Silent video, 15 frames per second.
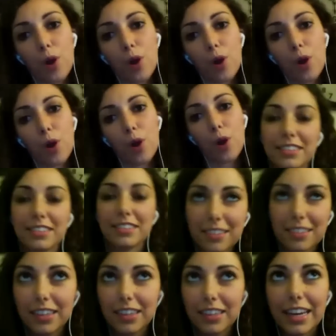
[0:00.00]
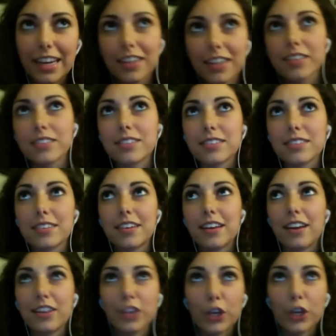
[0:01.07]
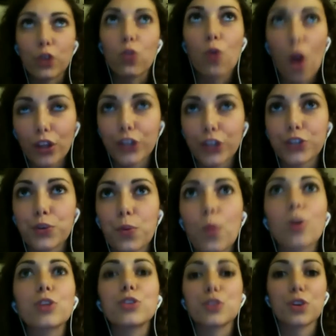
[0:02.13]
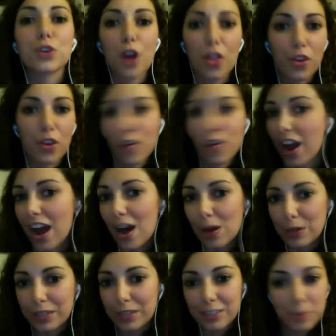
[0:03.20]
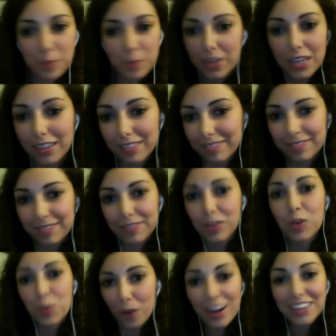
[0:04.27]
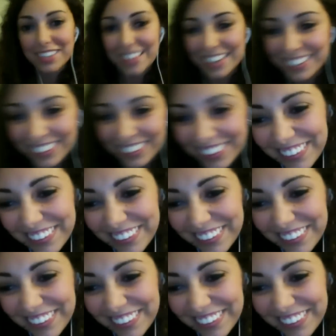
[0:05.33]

and Helena is like crawling towards her on the ground and is being crazy.